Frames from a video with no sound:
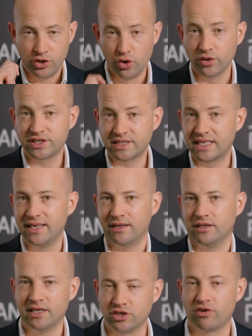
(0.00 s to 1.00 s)
Your
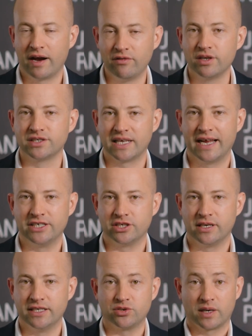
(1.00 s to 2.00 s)
skill as a great real estate
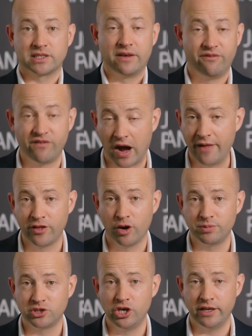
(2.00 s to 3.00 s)
agent is to actually find the
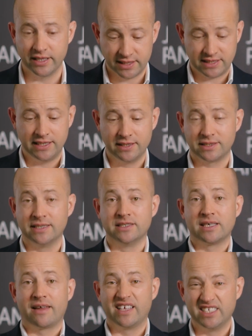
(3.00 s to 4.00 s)
opportunity that sits
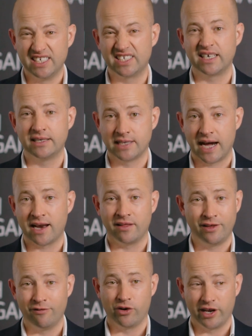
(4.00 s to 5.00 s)
inside of the existing data
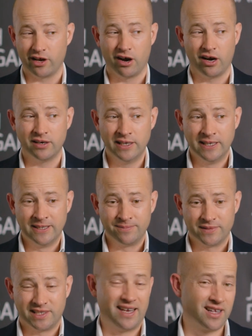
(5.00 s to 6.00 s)
that you've already got.
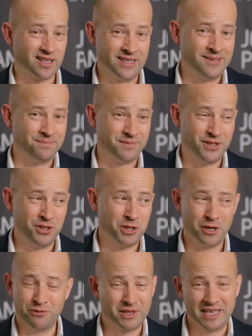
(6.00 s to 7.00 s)
Technically, you
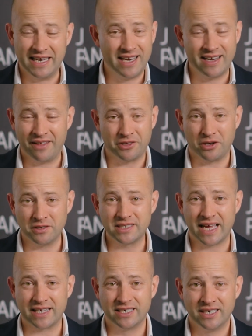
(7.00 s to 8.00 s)
don't really need another
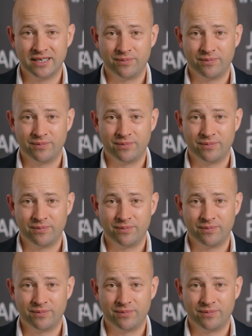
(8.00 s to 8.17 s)
contact.